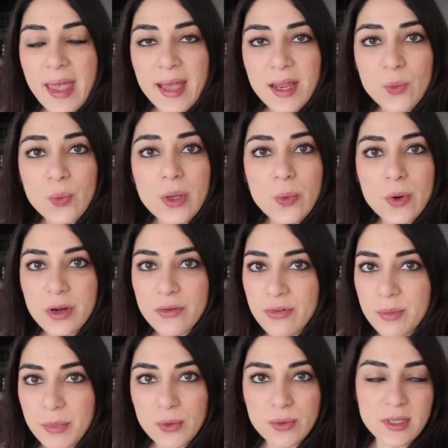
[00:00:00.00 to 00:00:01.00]
And we
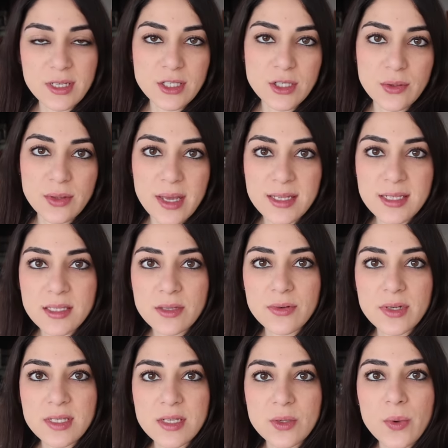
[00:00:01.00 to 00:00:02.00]
work remotely, so that's
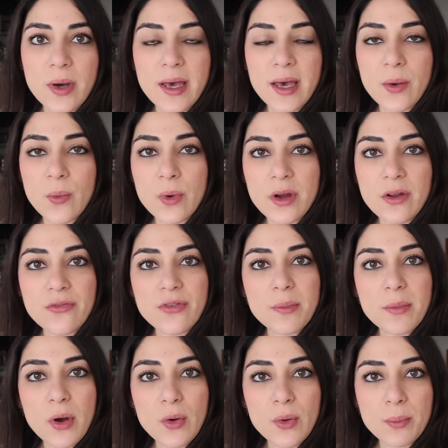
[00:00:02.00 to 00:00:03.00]
the reason why I work
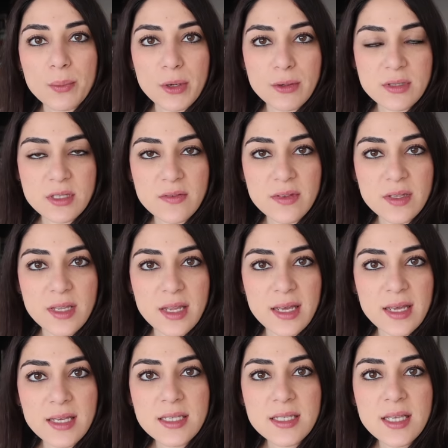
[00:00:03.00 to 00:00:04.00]
from home most of the
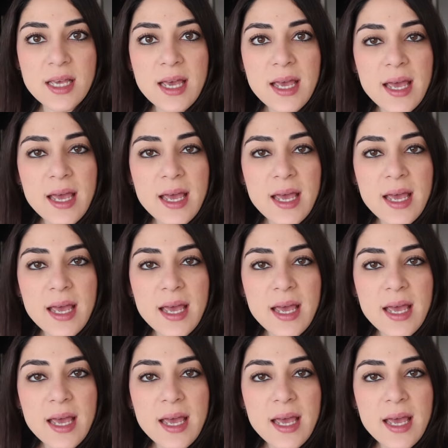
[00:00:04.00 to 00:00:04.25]
days.